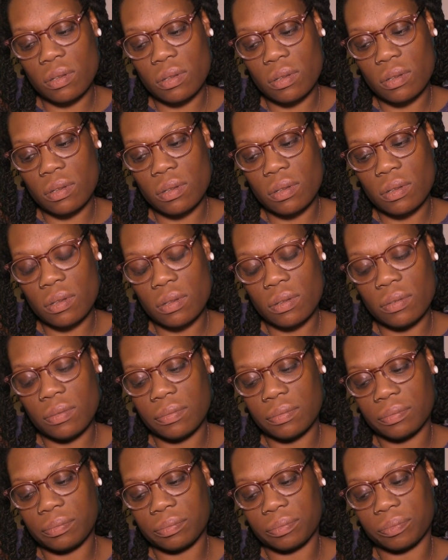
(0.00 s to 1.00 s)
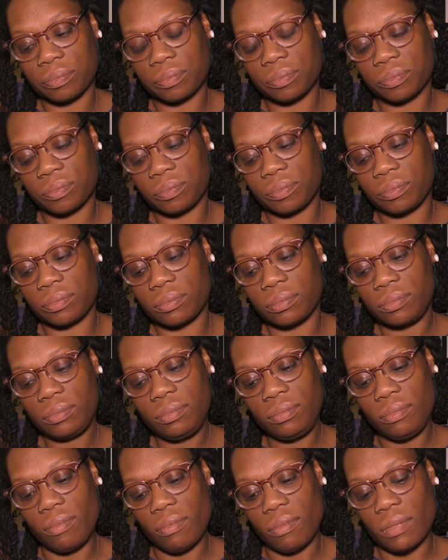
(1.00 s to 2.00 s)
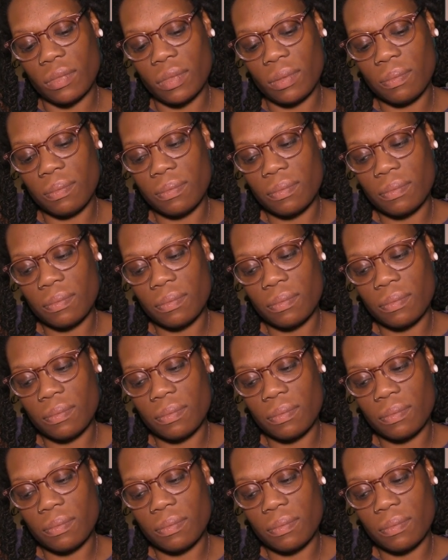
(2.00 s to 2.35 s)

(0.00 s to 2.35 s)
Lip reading: (silence)